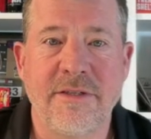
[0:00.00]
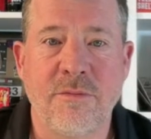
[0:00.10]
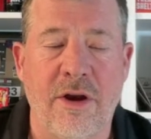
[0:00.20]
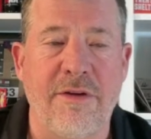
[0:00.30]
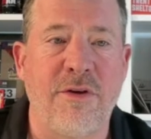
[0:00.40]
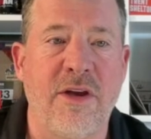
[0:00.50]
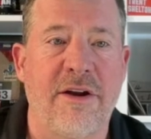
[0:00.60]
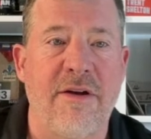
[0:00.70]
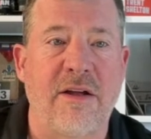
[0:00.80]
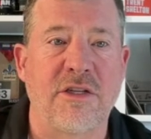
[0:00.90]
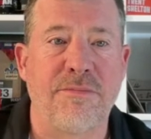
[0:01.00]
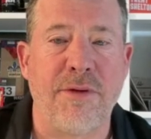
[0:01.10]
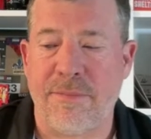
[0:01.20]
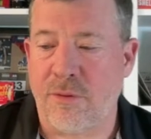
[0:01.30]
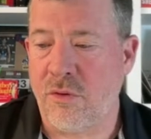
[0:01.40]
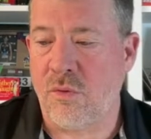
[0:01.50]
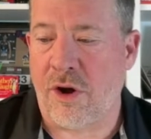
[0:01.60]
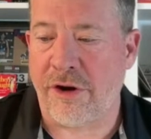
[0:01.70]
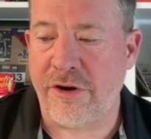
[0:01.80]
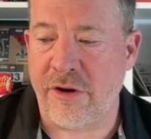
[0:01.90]
What if you got around some people who
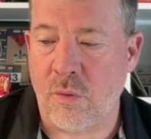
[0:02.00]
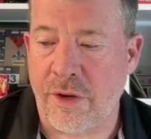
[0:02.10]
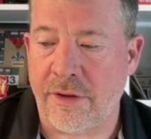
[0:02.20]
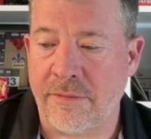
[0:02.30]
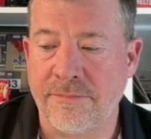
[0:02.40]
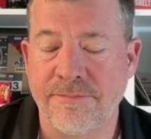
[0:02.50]
wanted you to win